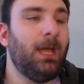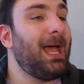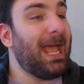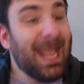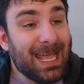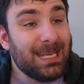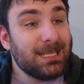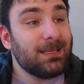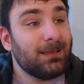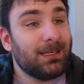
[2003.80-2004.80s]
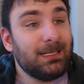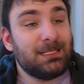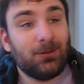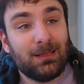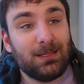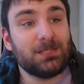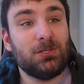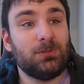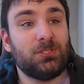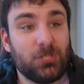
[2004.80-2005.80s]
And considering this
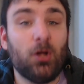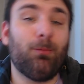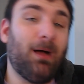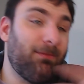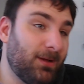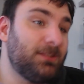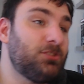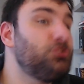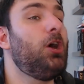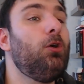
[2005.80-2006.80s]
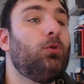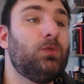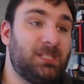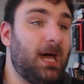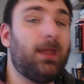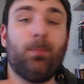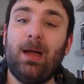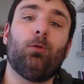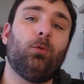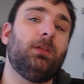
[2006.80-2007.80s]
dude's joke, my friend's joke, was not
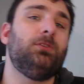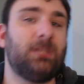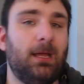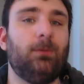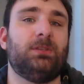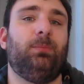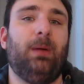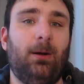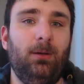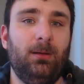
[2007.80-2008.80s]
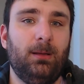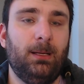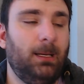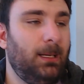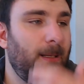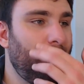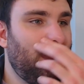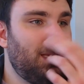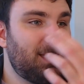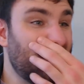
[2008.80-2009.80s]
about what you said it was about,
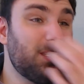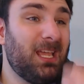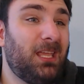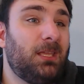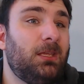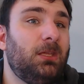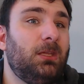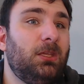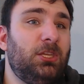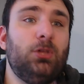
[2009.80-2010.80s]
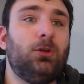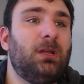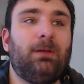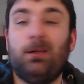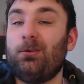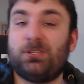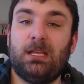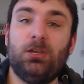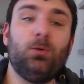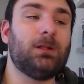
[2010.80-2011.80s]
sounds like you don't even
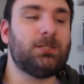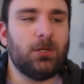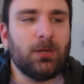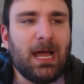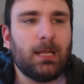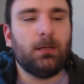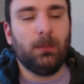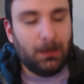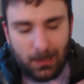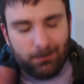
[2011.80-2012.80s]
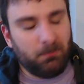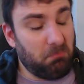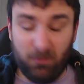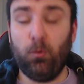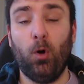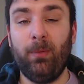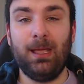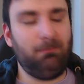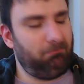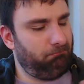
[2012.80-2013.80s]
understand nuance. You're not performing
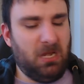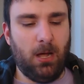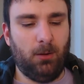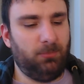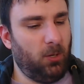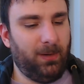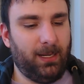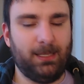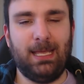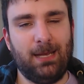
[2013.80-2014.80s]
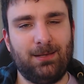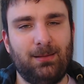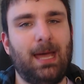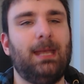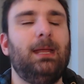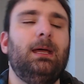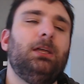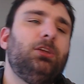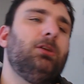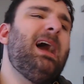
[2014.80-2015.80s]
it? No way. You can't do that.
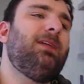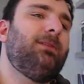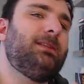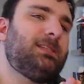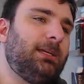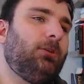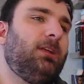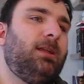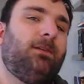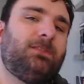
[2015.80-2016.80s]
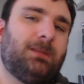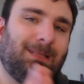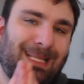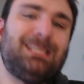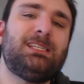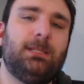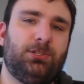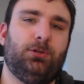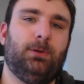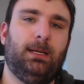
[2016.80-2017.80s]
You're not even skilled enough to listen
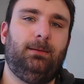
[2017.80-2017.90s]
to it.